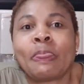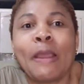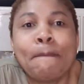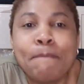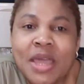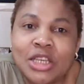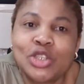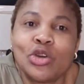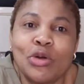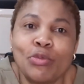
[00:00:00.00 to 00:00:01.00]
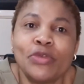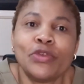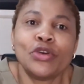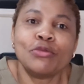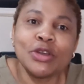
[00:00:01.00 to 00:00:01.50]
make sure
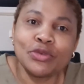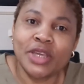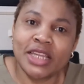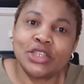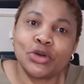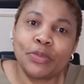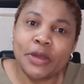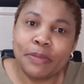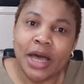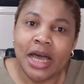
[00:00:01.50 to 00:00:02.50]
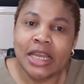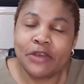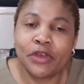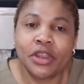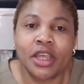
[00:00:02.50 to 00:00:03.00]
when you get your paper and
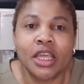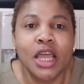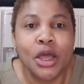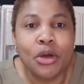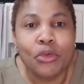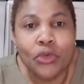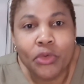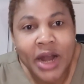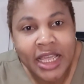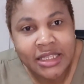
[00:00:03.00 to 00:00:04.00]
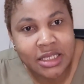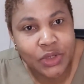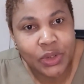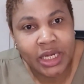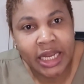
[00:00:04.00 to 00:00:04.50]
everything, write
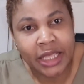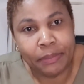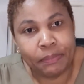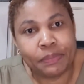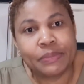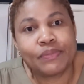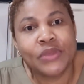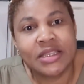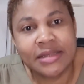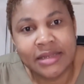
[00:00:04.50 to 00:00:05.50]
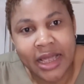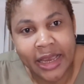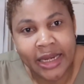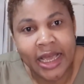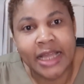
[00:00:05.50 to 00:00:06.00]
your name,
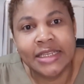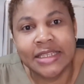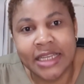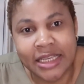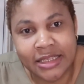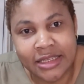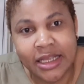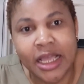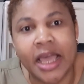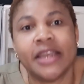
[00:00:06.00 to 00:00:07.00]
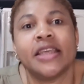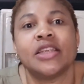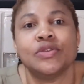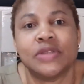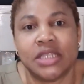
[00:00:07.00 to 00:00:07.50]
sign and date, and
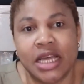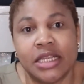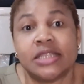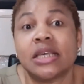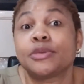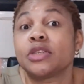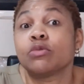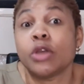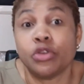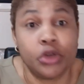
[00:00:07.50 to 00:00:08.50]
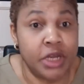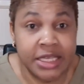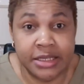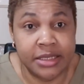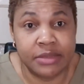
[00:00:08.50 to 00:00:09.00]
then you start, except when you're in
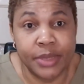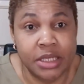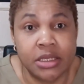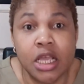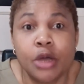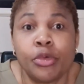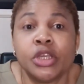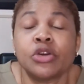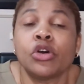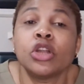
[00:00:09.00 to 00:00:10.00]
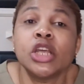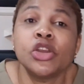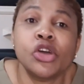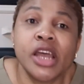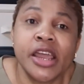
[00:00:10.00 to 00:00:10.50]
assessment. But on
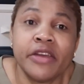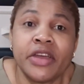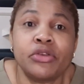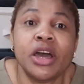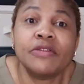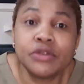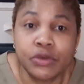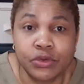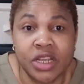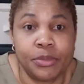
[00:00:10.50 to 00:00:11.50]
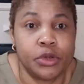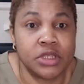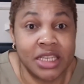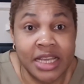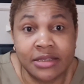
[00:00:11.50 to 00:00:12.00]
any other area, you have to do that,
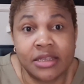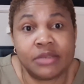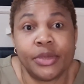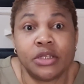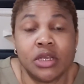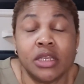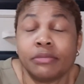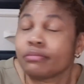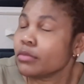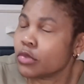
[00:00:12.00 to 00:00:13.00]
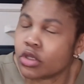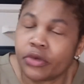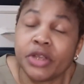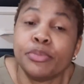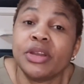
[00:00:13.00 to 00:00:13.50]
because in assessment,
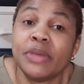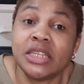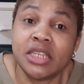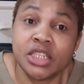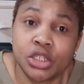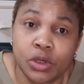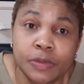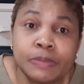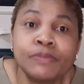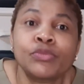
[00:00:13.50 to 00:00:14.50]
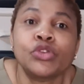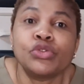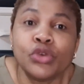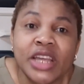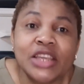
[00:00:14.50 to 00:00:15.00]
implementation, you
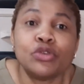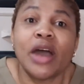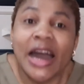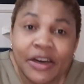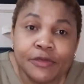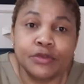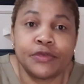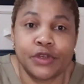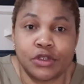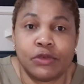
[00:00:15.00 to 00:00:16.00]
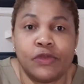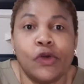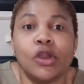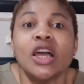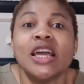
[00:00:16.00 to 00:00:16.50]
know that you have to first of
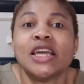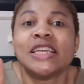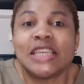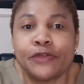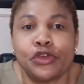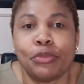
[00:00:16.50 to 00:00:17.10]
all give your